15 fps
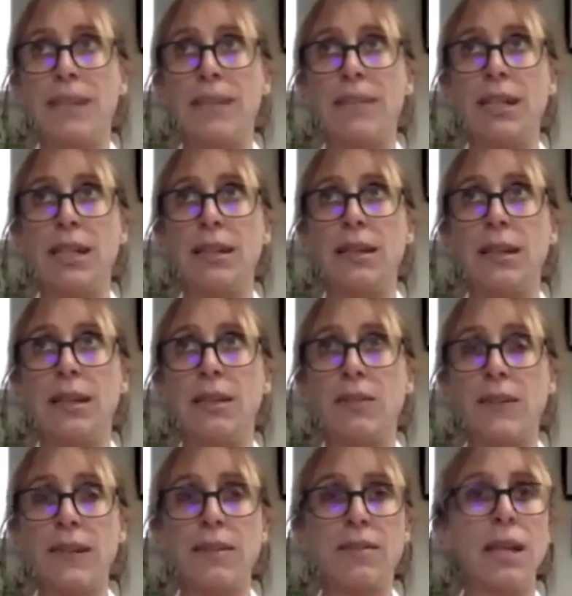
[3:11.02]
Indeed, it's
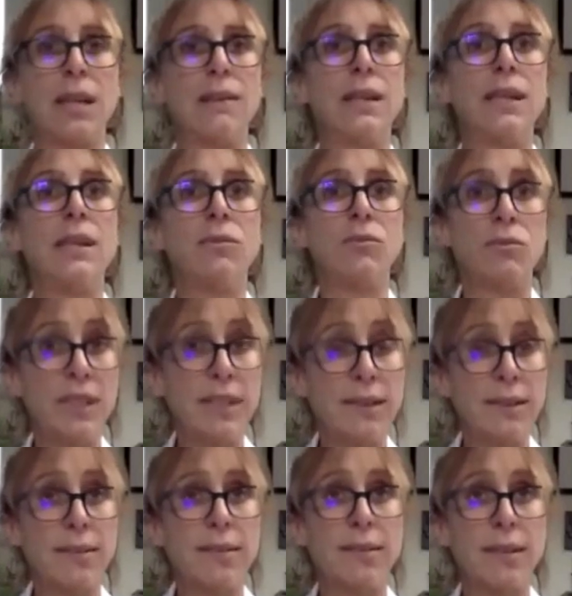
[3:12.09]
fair to say that in
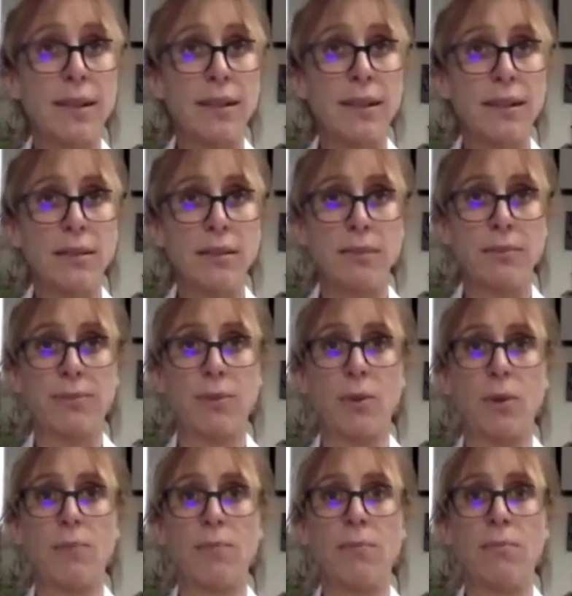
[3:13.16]
recent studies
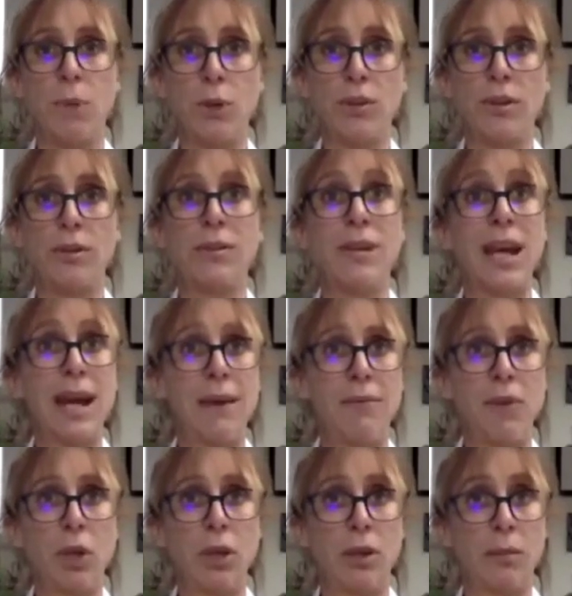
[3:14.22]
from modern
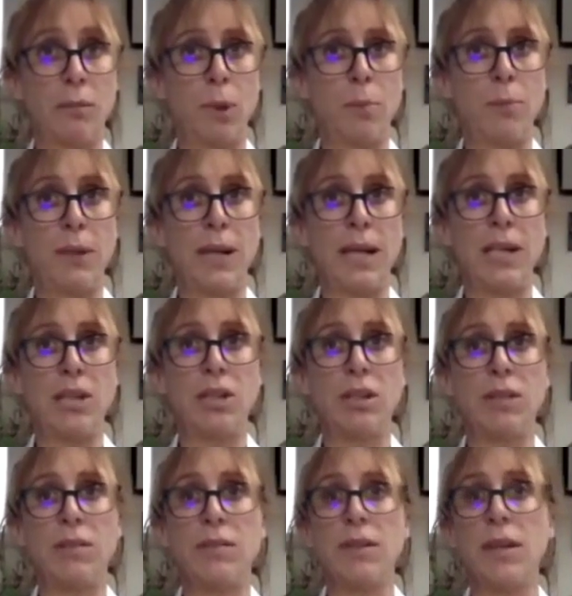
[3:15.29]
African
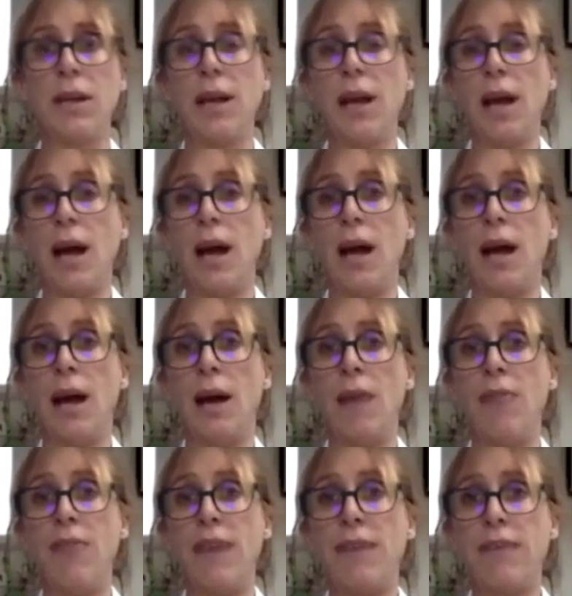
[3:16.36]
populations,
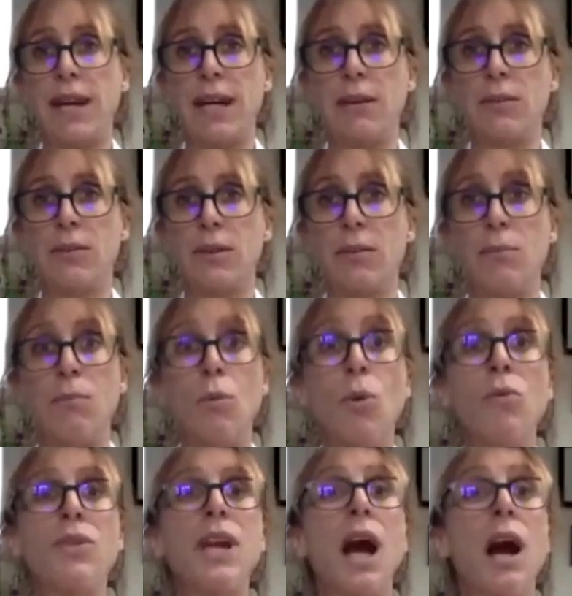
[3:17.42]
they found
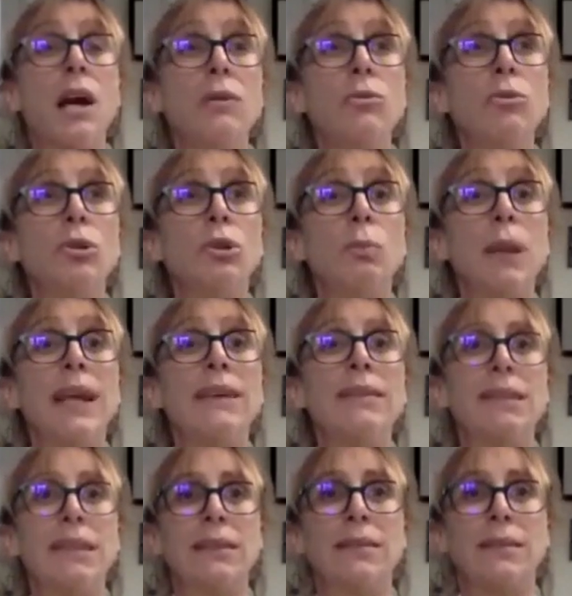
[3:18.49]
more than 100
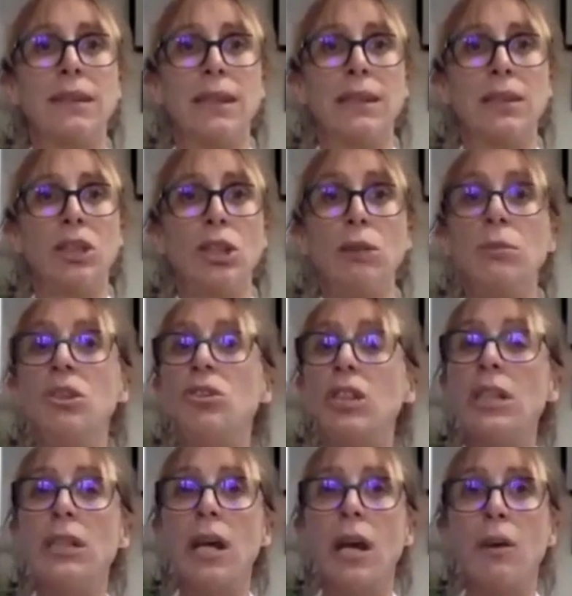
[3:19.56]
places in the human
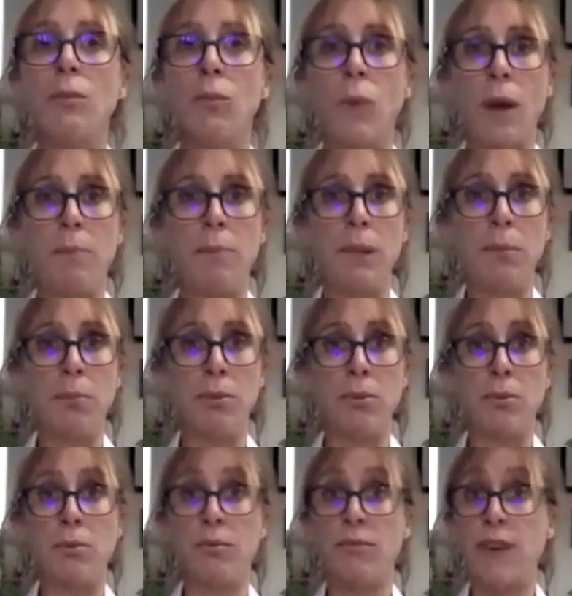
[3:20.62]
genome where
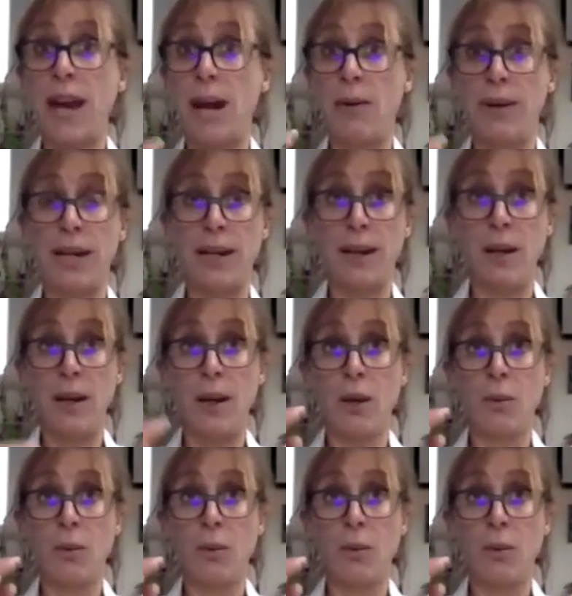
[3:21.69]
people vary,